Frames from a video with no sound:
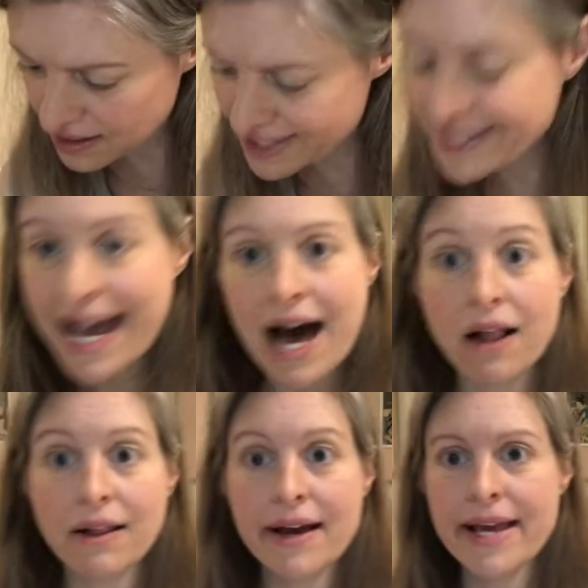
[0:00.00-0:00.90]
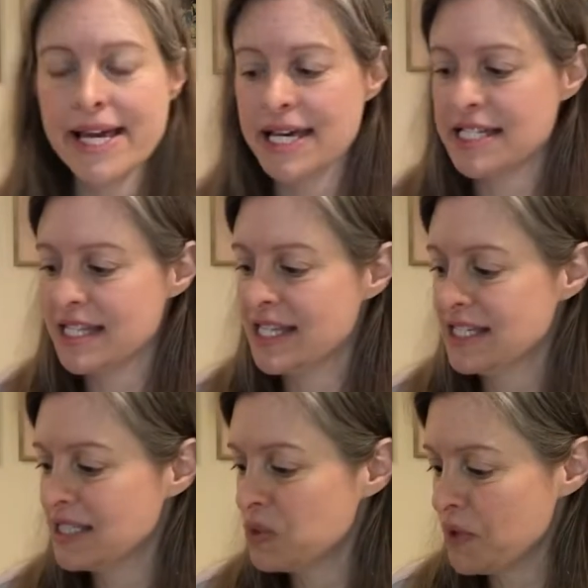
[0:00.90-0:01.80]
Sal, and
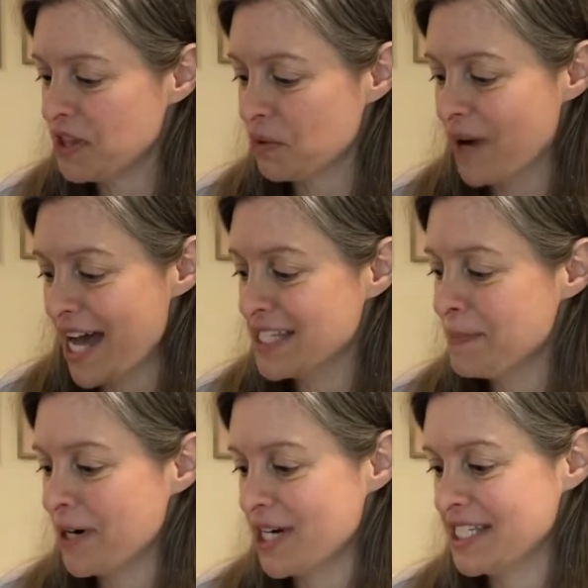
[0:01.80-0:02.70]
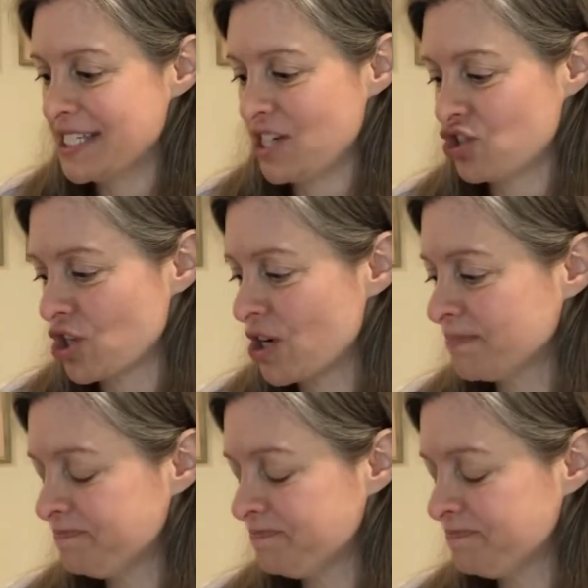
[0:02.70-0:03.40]
this is with the Raspberry Stitcher.